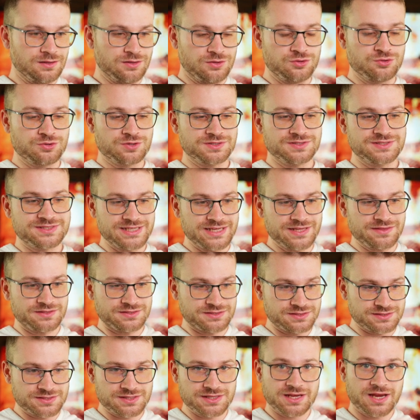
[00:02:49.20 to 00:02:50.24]
You can see
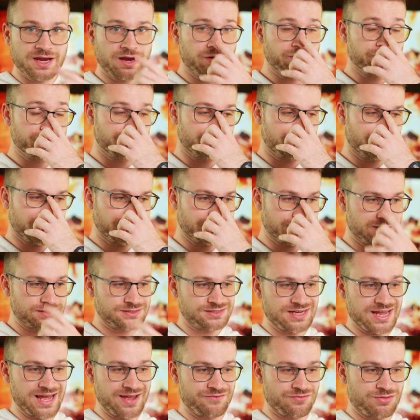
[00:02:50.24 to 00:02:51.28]
this is the character that
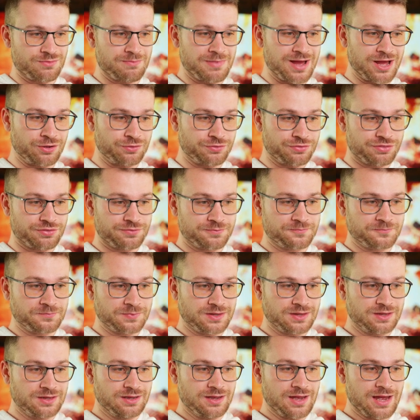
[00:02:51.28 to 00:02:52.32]
doesn't have the mouth.
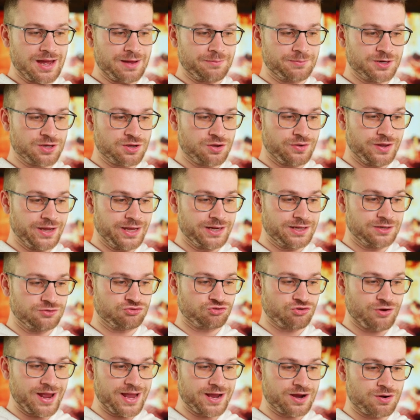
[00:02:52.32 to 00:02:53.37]
I'm going to go ahead and
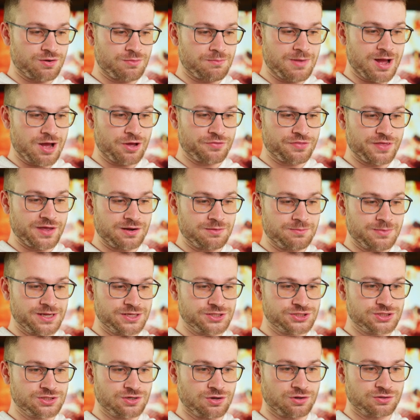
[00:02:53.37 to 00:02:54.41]
drag our mouth
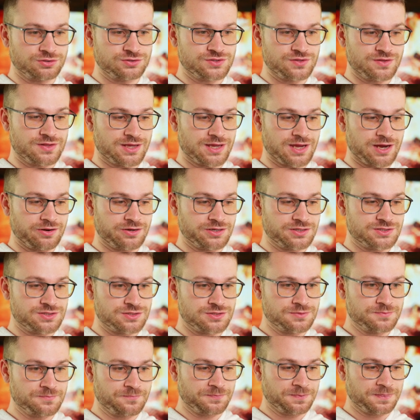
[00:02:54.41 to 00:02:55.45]
animation onto the
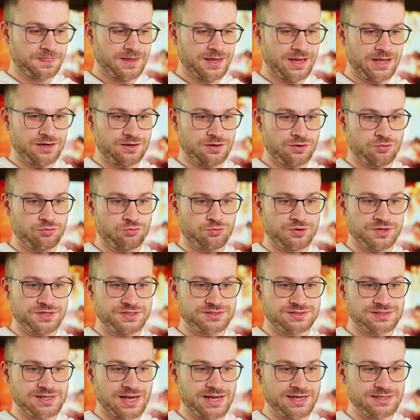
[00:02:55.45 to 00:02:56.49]
character and
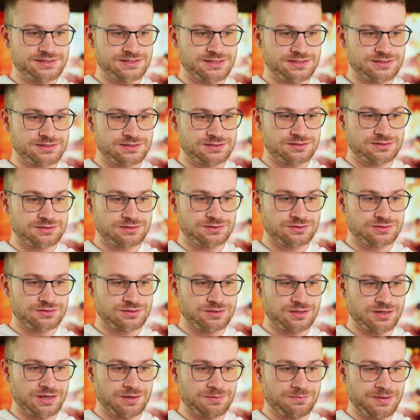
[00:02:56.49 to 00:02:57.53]
resize it
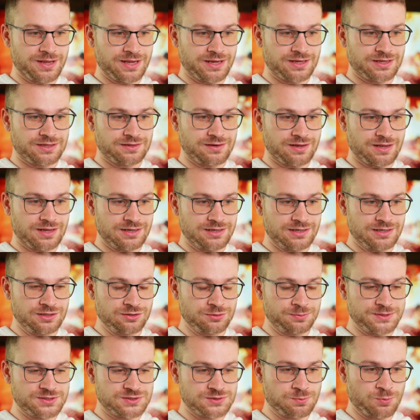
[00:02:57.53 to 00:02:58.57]
and make it a little
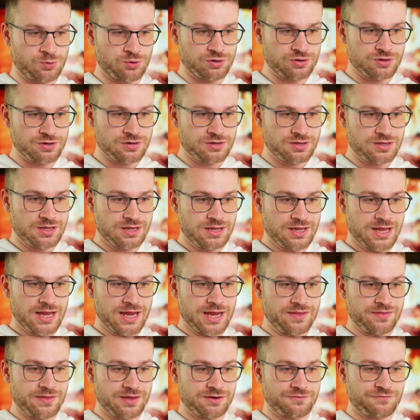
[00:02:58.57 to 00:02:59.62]
bit smaller.
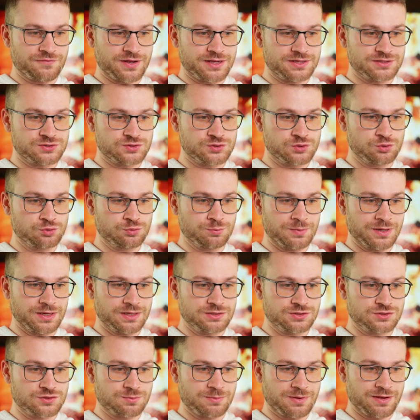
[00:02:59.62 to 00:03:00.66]
And then if I zoom
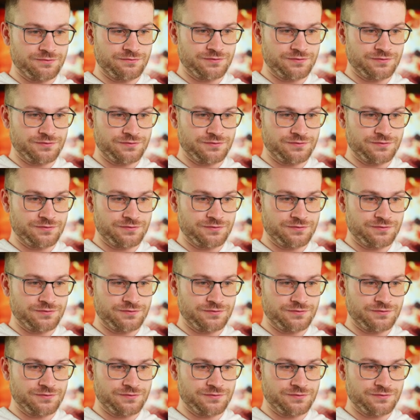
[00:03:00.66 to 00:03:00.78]
into my